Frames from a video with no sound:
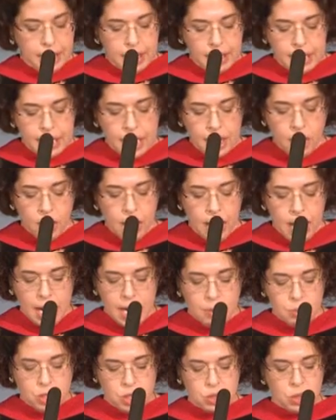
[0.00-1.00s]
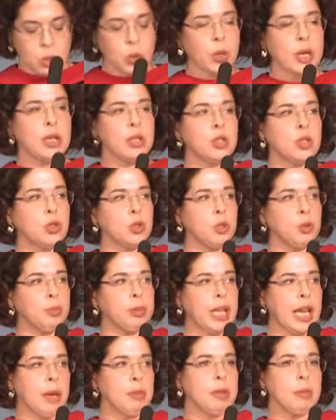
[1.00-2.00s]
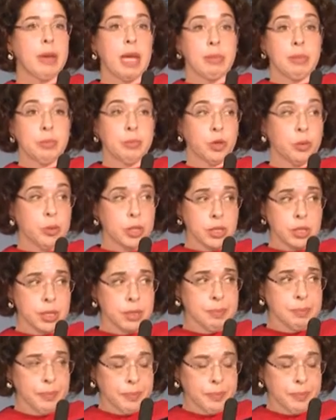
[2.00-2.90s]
Here I am just going to blame the baby boomers.